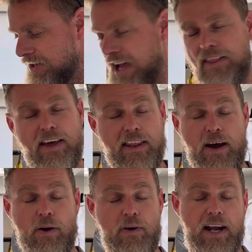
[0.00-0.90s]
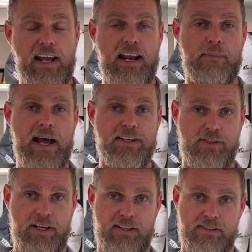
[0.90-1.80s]
And then they were running out of
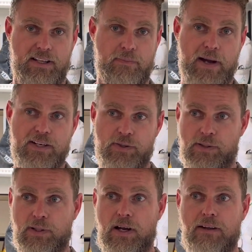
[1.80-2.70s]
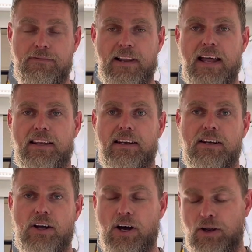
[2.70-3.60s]
battery, so the batteries were going flat and they didn't
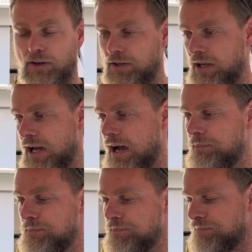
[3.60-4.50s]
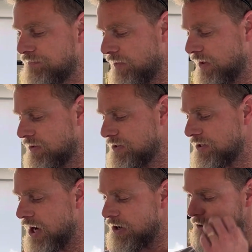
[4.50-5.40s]
know.
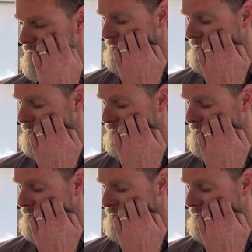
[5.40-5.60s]
So